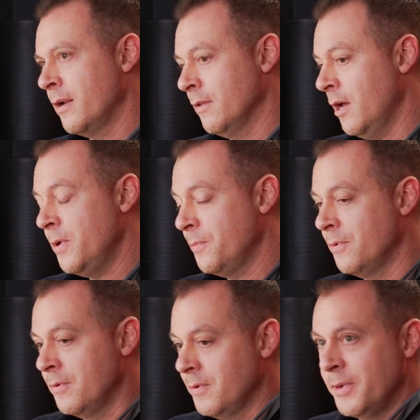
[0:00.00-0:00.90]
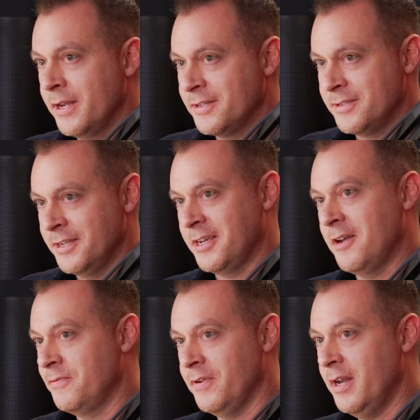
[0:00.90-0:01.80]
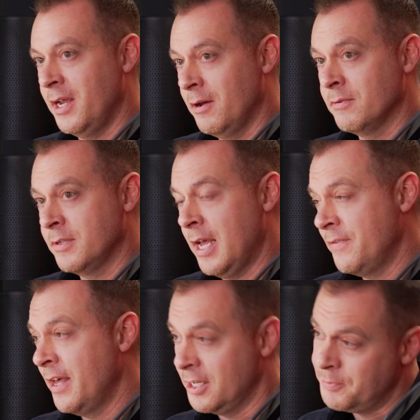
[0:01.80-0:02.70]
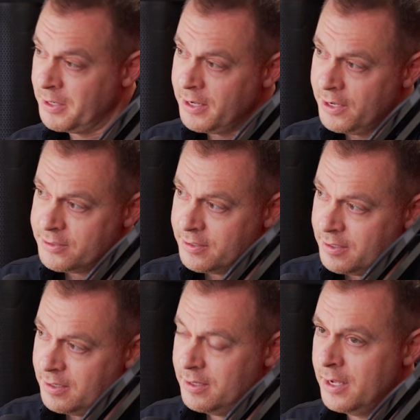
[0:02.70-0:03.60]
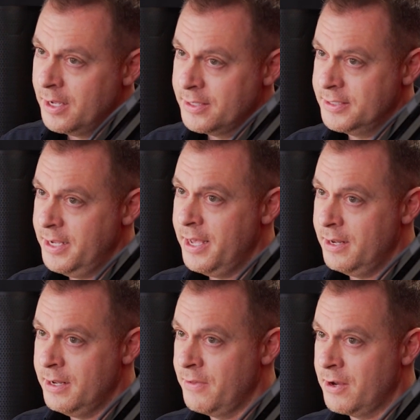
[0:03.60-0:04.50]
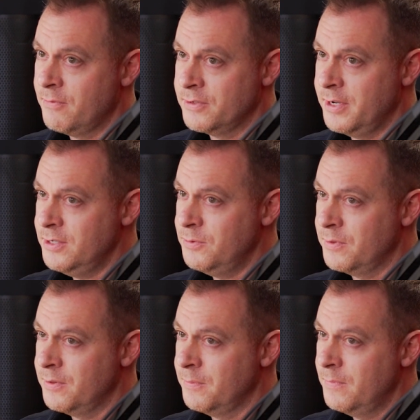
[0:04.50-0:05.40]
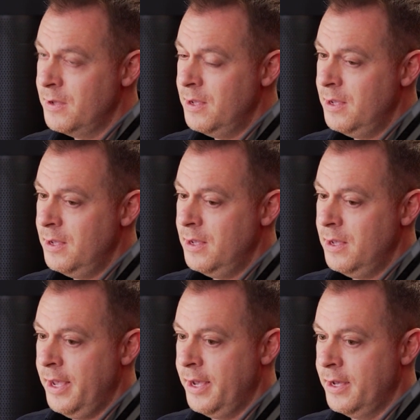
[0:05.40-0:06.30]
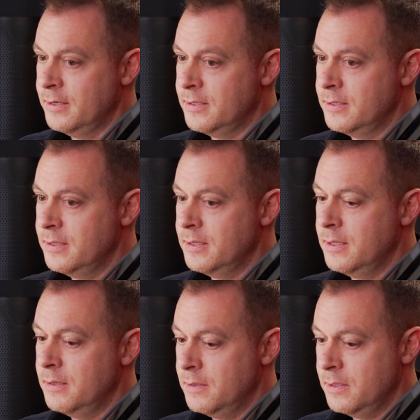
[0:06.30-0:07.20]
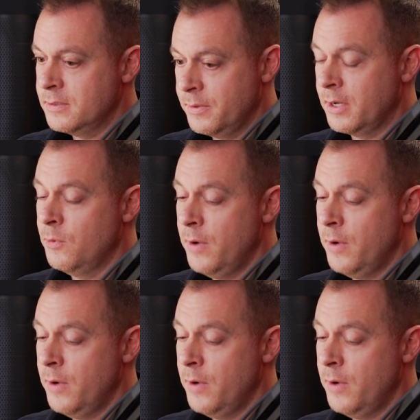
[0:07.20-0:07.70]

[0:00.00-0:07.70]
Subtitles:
and a lot of people, I mean, it's kind of funny. I'll have that expectation set and have that conversation with them, and so I'm like,